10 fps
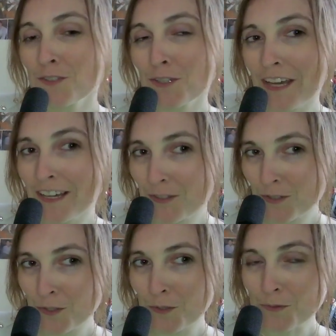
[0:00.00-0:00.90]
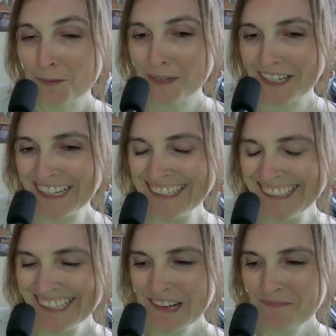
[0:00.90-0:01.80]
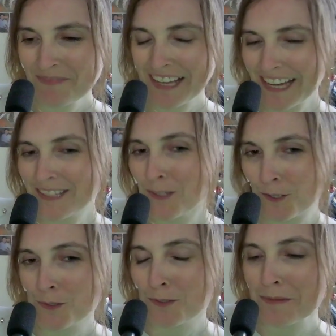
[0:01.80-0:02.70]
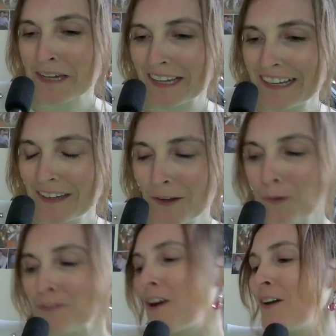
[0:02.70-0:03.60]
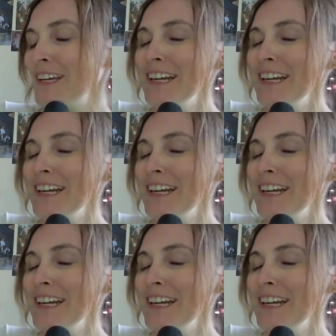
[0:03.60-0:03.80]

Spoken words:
Excuse me. Excuse me. Hold on.